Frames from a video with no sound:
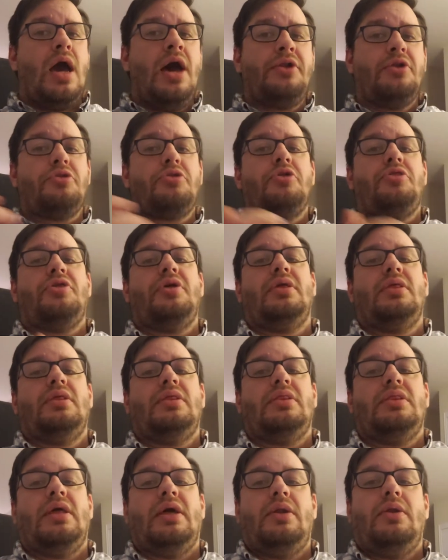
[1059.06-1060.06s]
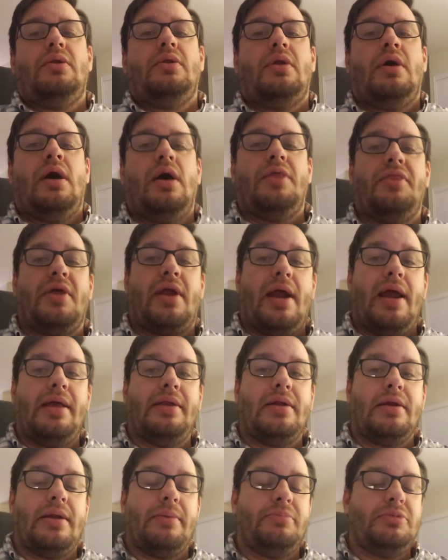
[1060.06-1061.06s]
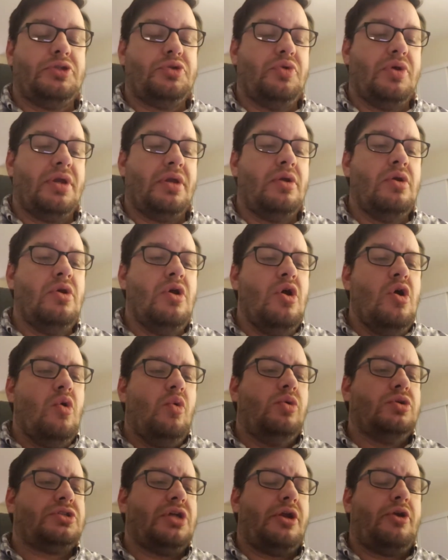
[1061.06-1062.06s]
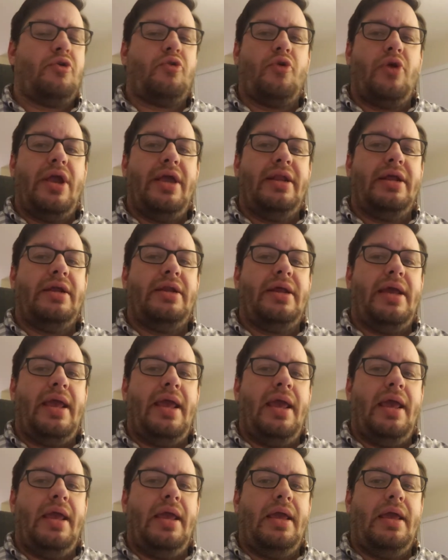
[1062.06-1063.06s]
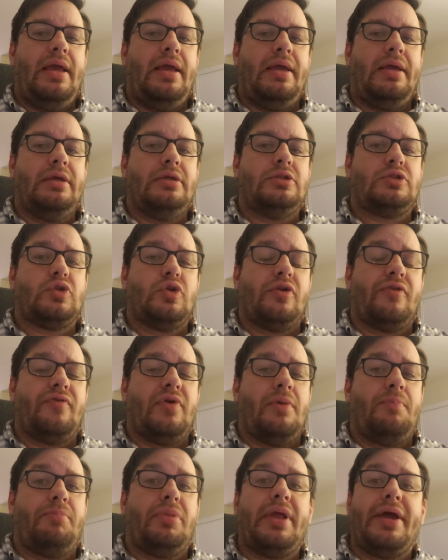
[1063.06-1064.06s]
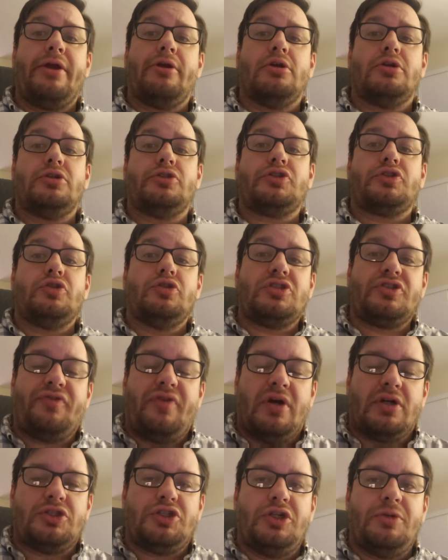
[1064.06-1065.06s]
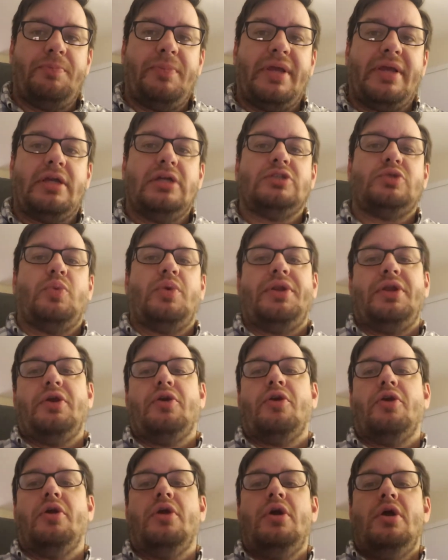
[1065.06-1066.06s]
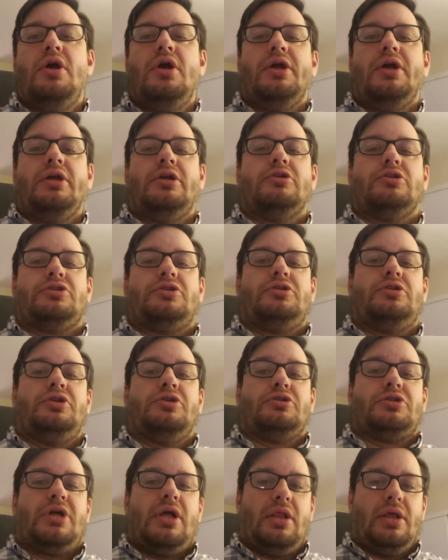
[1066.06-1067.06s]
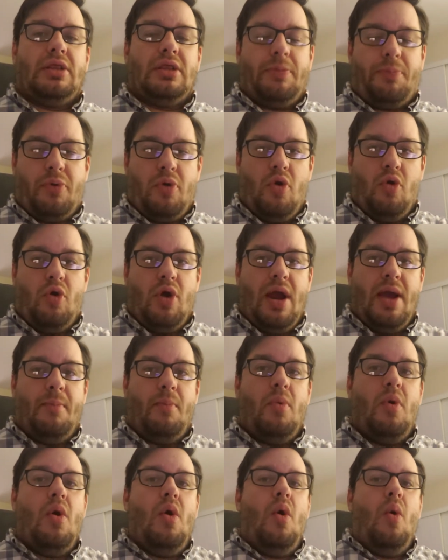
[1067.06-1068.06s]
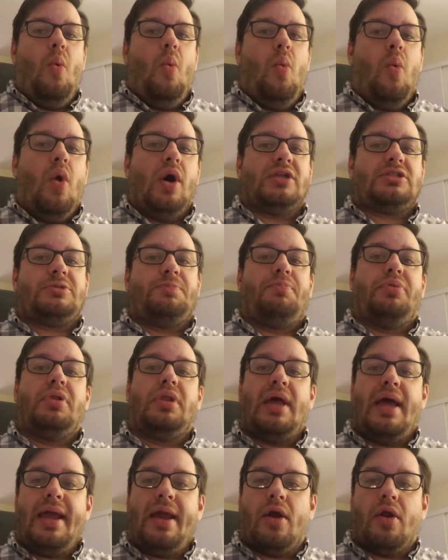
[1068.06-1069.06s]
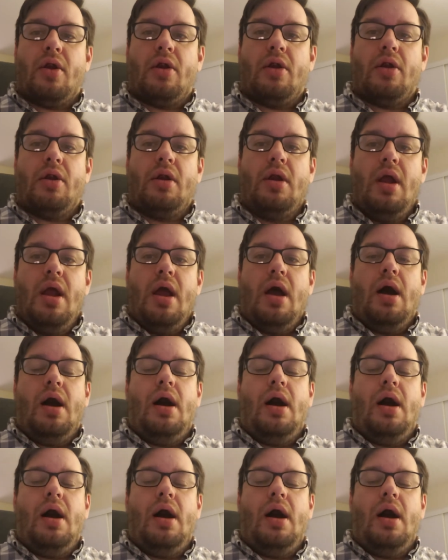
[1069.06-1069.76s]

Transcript: Another thing that I ended up doing was I created a sort of a player search function, because when you're telling the program what player